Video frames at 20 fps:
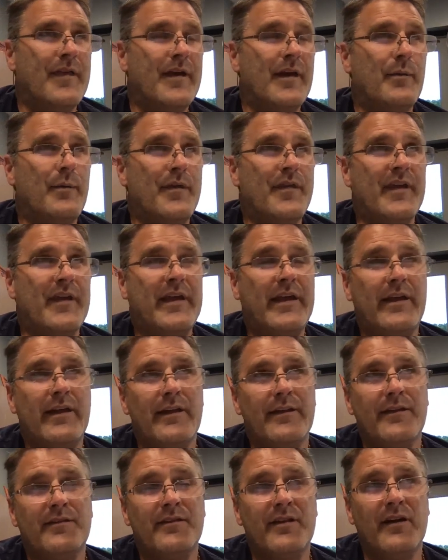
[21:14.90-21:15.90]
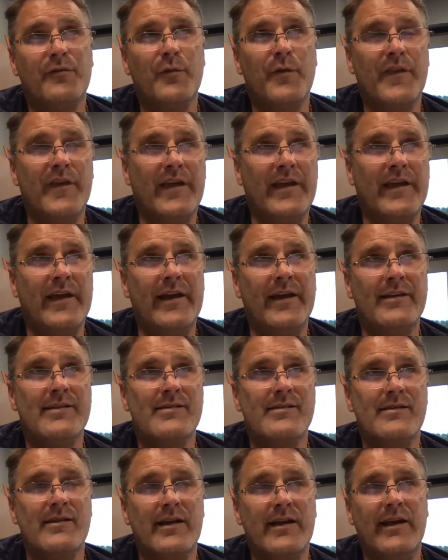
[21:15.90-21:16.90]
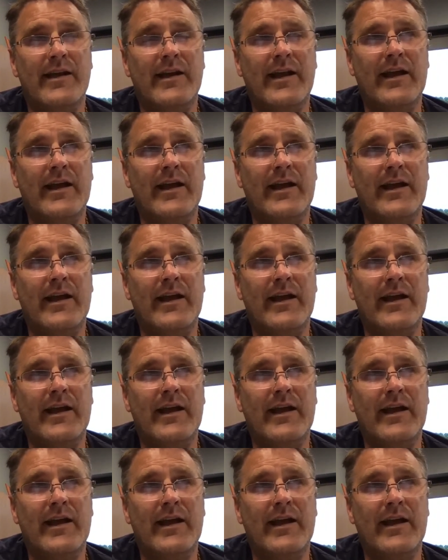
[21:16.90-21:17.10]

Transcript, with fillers: the, the stuff with the kids, it,